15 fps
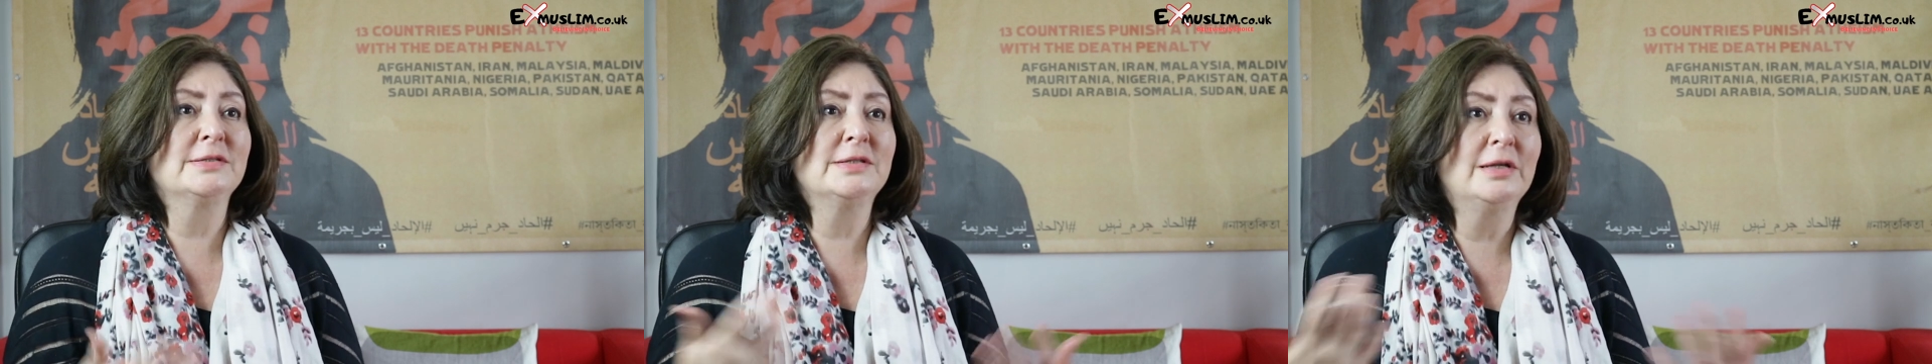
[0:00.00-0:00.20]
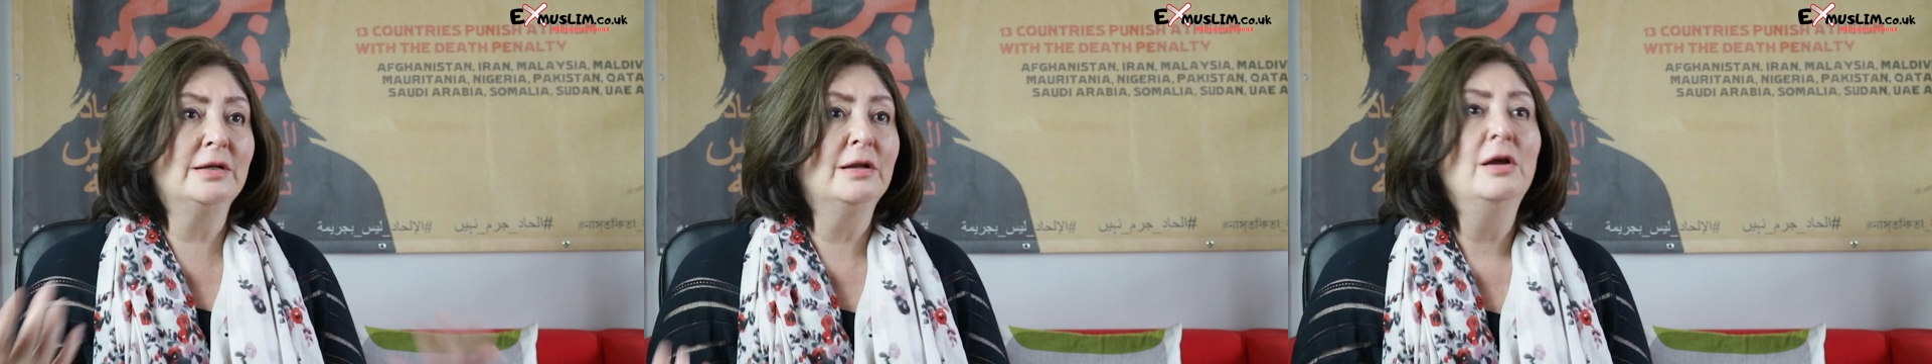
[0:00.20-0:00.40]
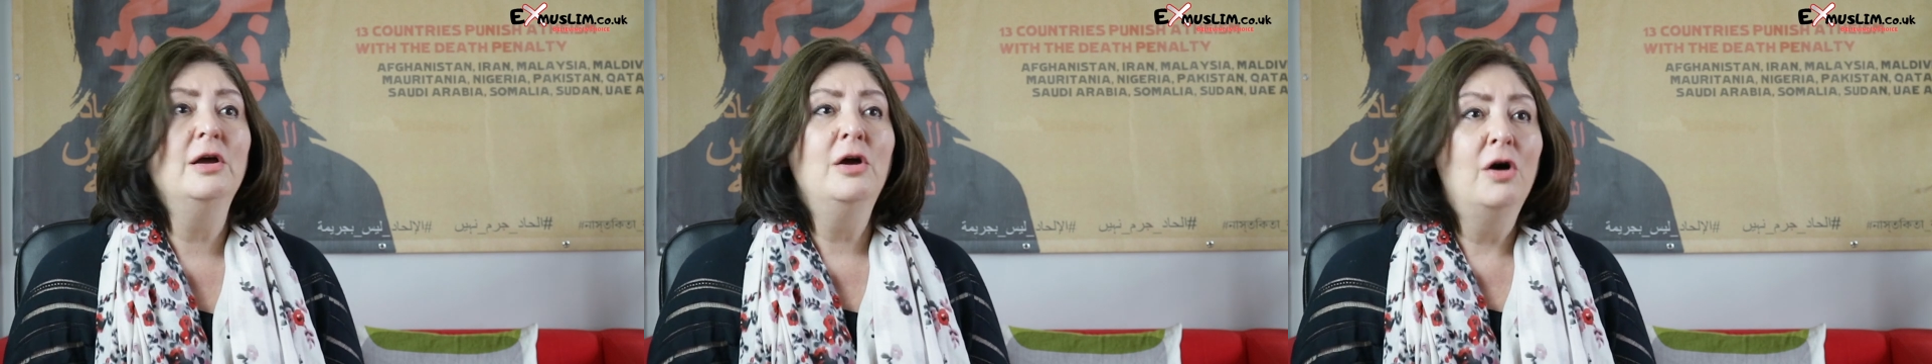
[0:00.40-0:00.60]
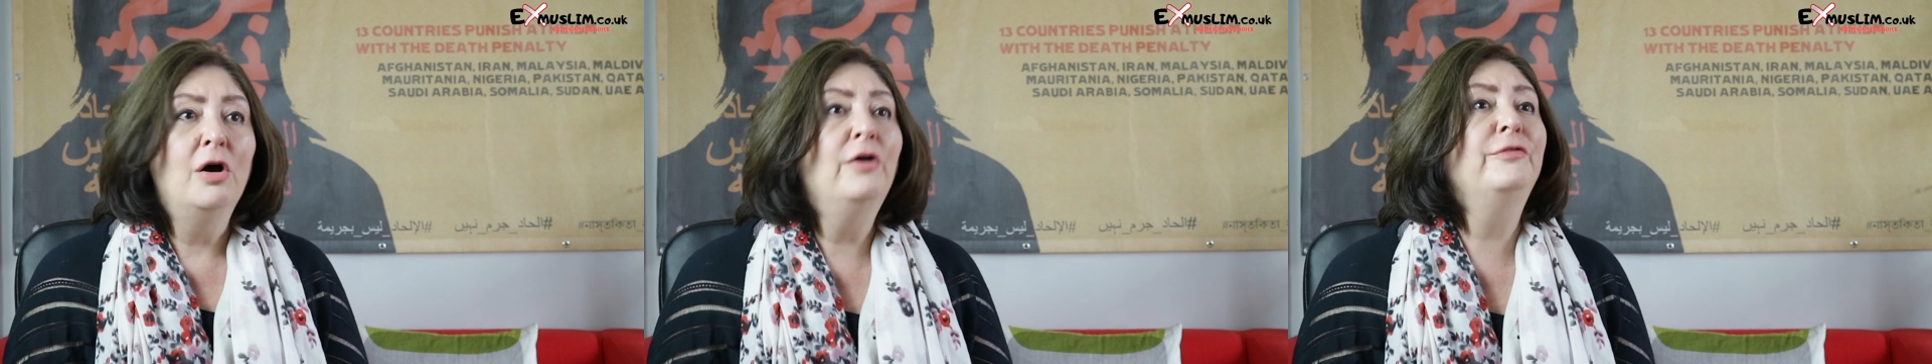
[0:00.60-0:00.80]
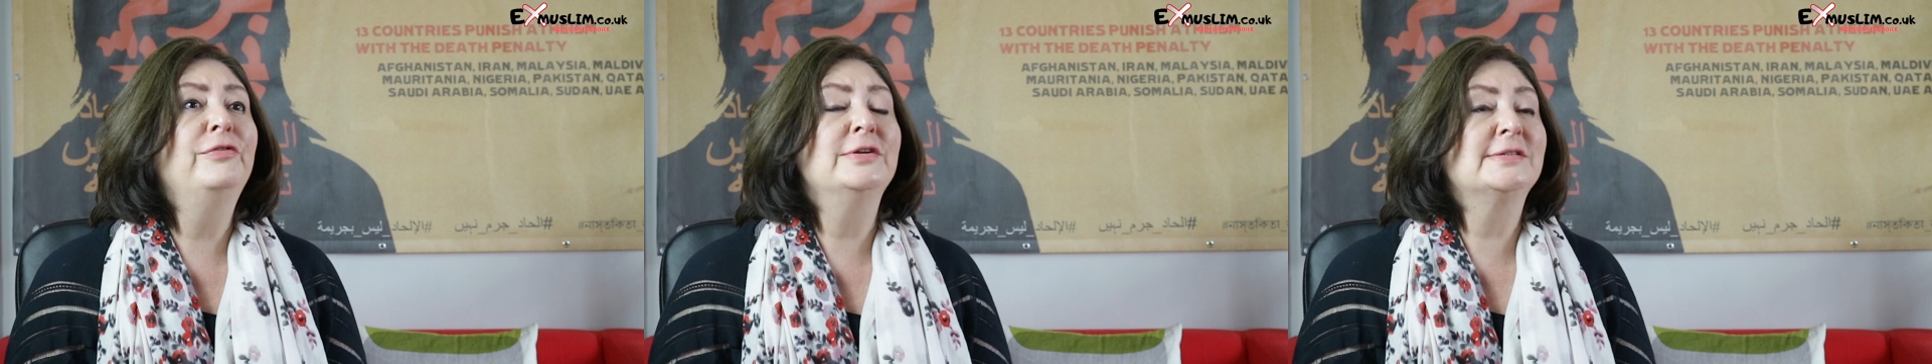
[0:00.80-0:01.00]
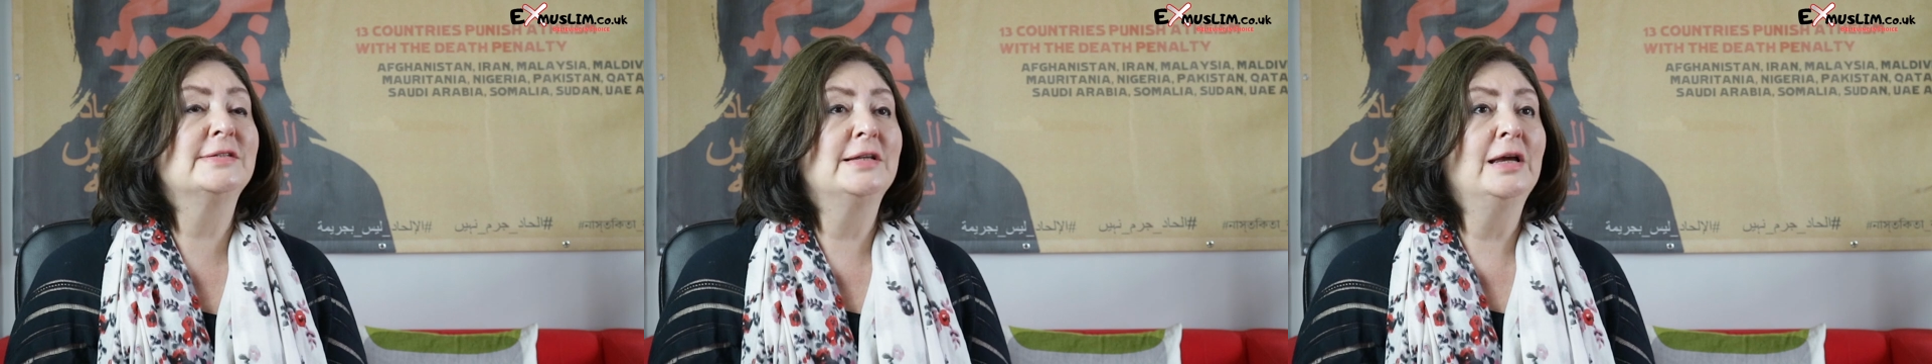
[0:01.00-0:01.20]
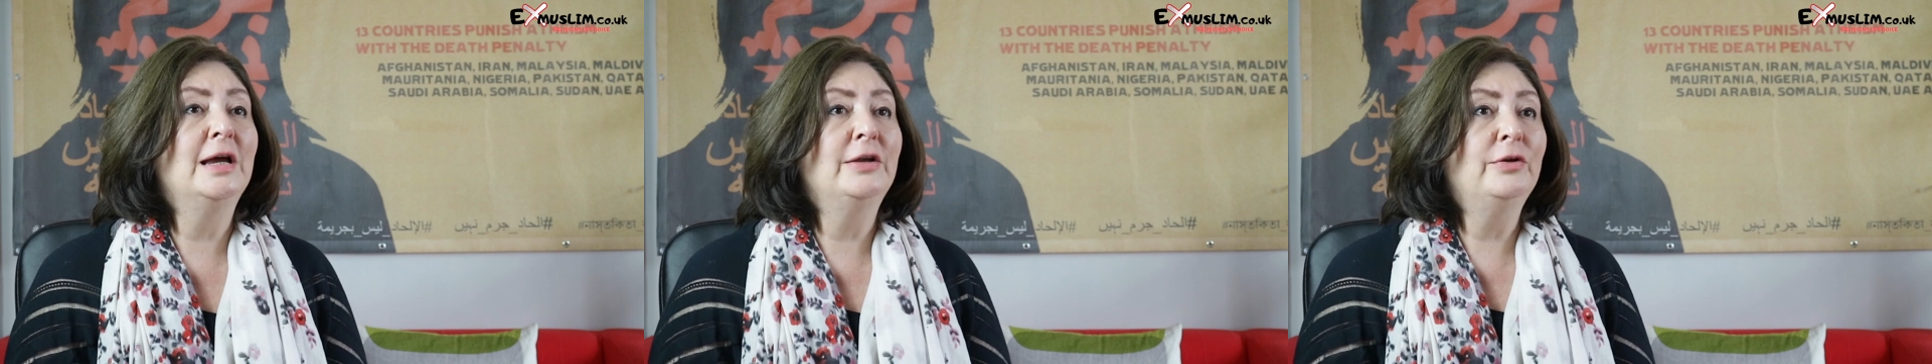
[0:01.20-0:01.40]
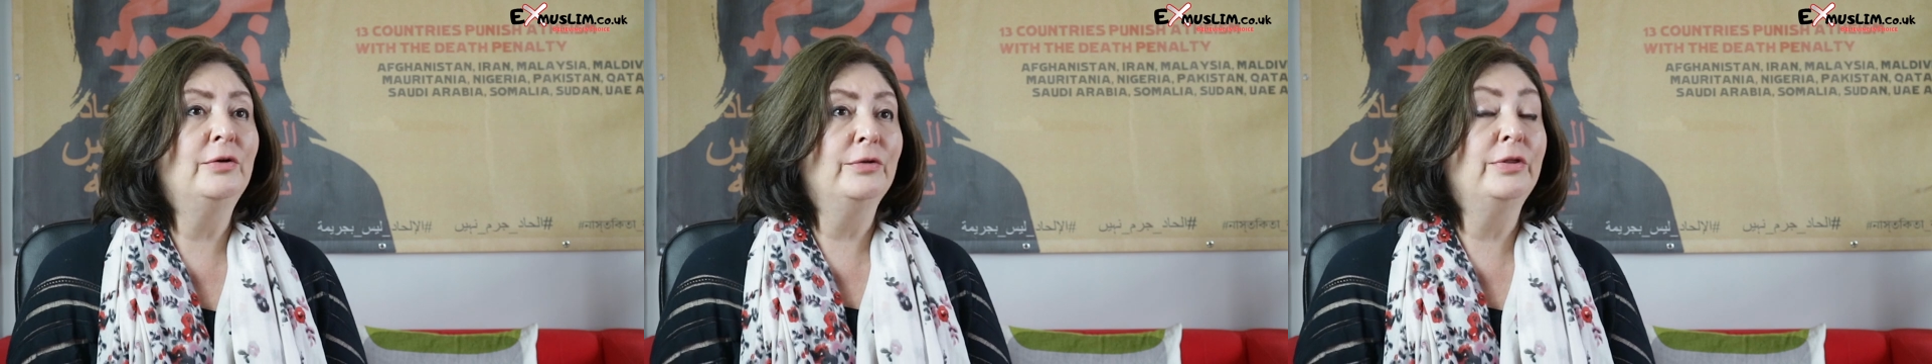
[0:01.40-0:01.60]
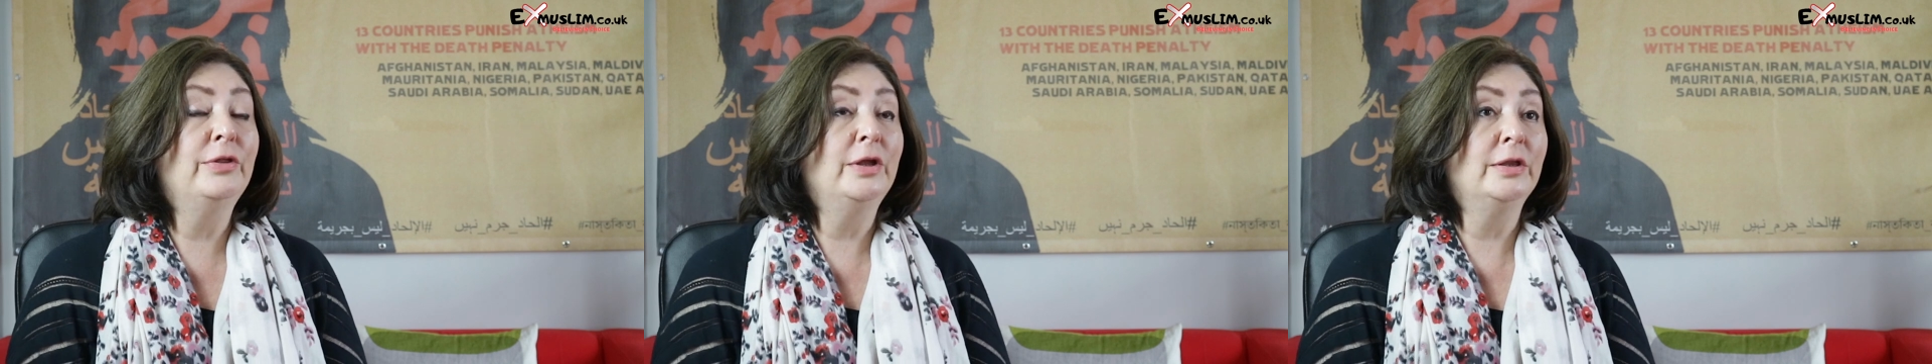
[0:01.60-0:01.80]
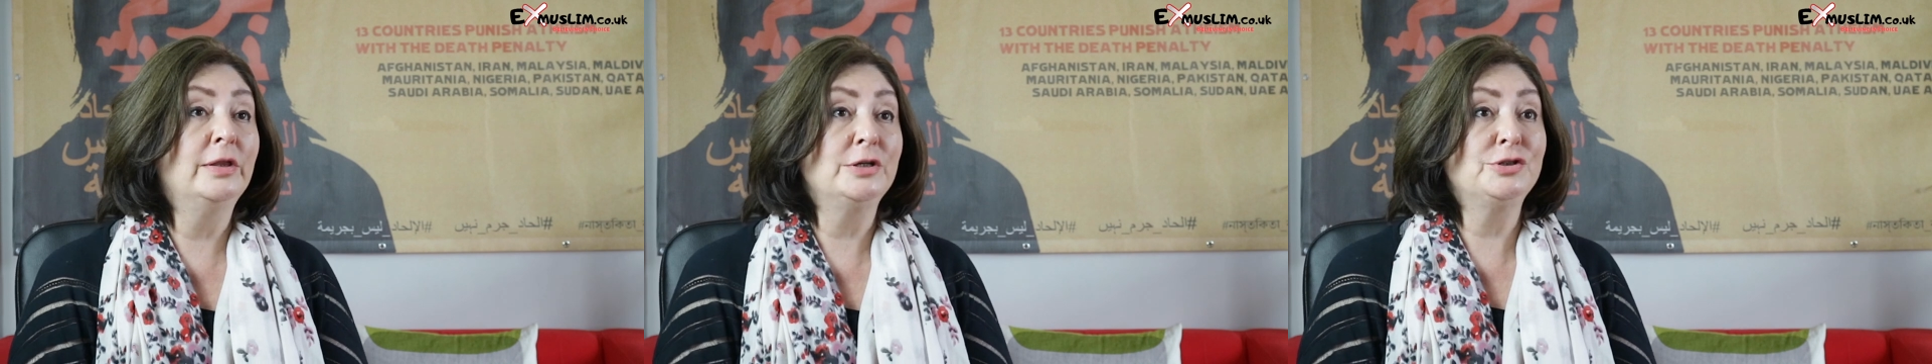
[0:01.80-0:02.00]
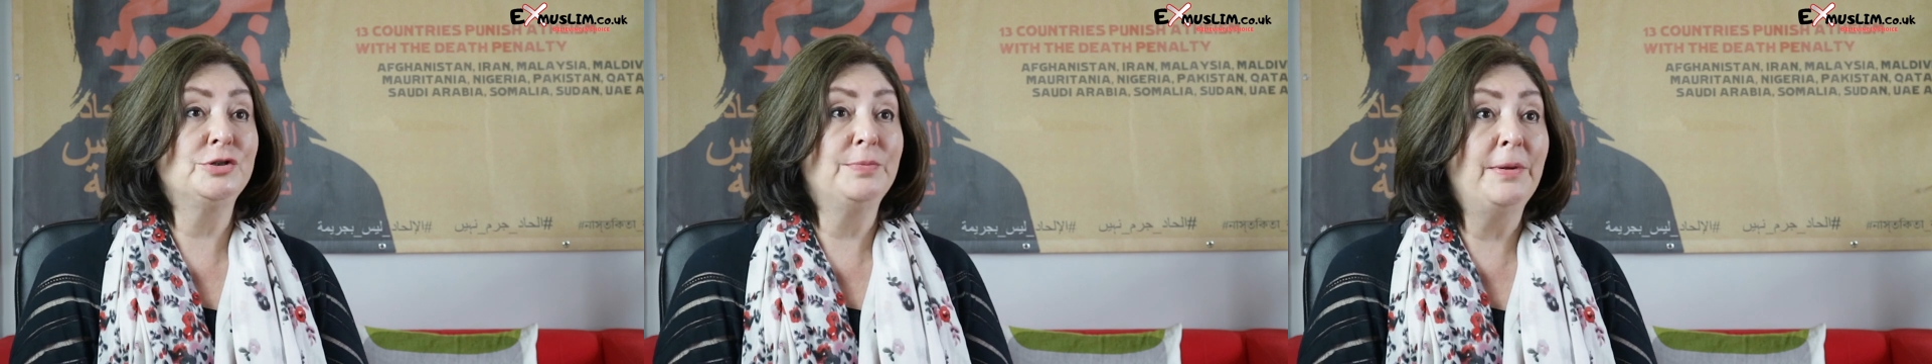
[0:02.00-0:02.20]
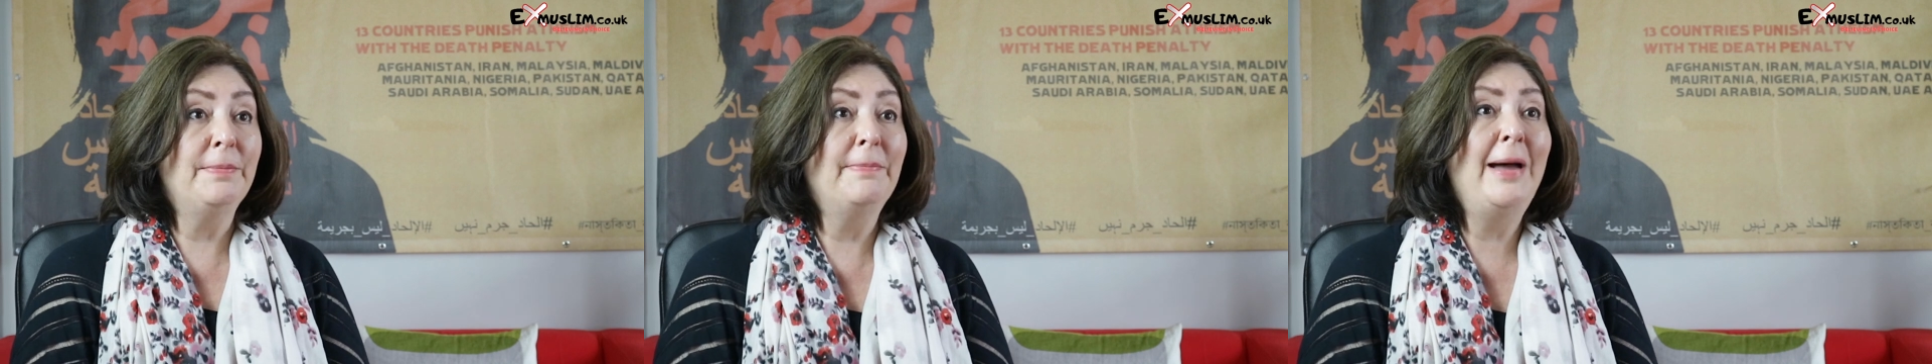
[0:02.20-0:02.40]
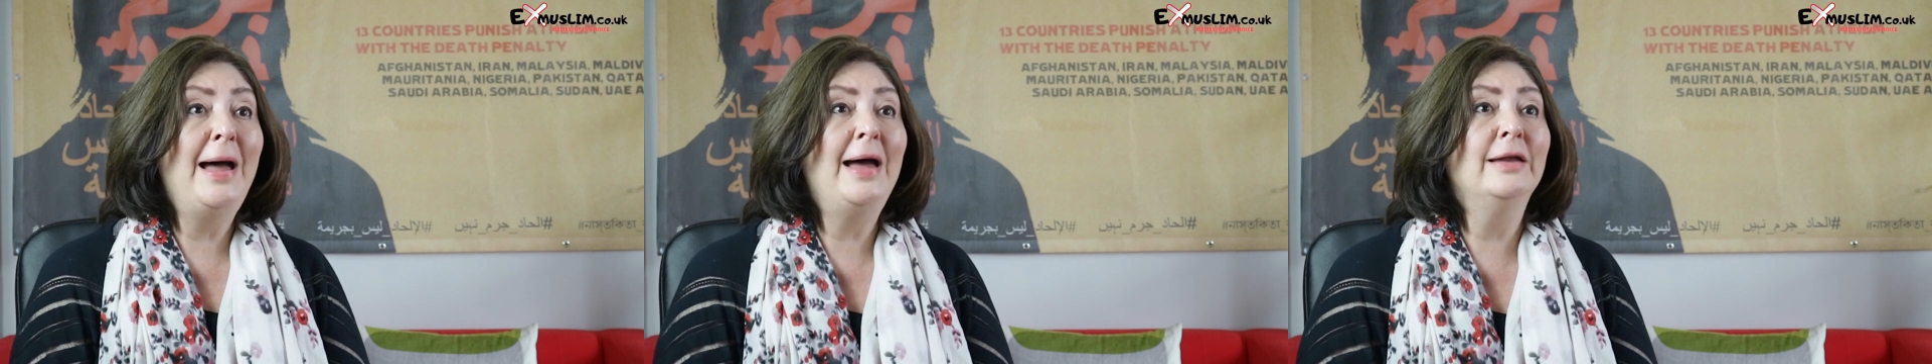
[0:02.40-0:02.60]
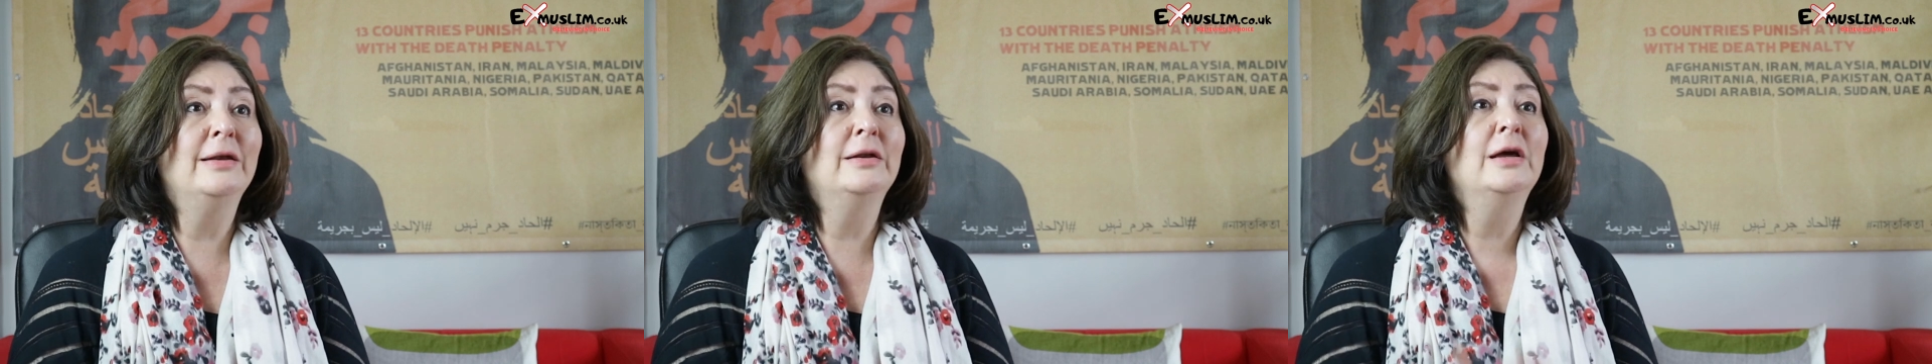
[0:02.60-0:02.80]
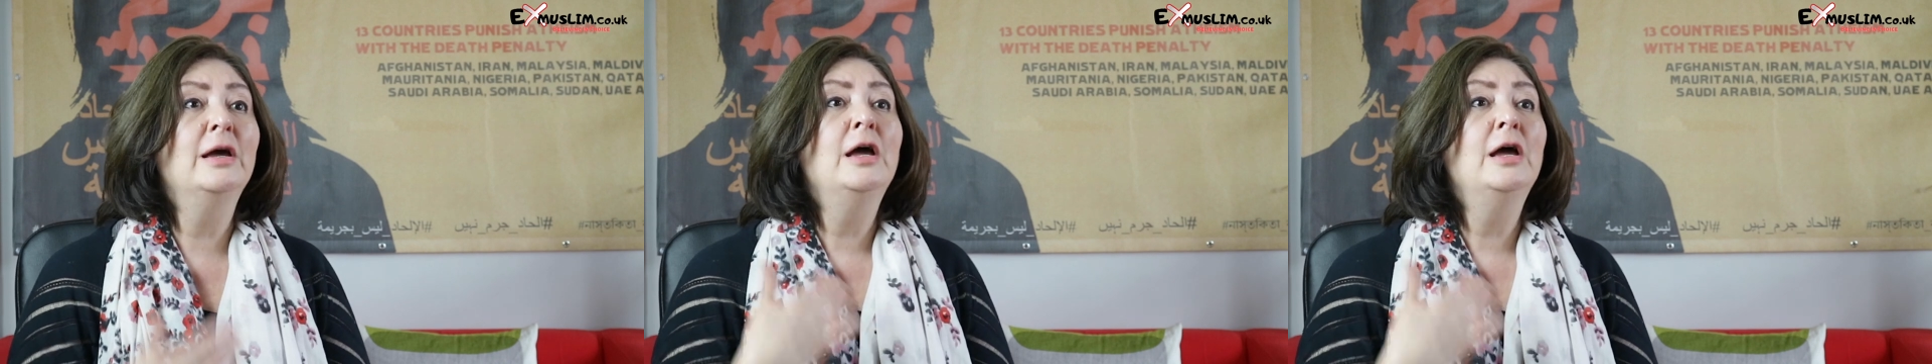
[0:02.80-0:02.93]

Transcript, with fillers: and obviously, I don't think they should be banned.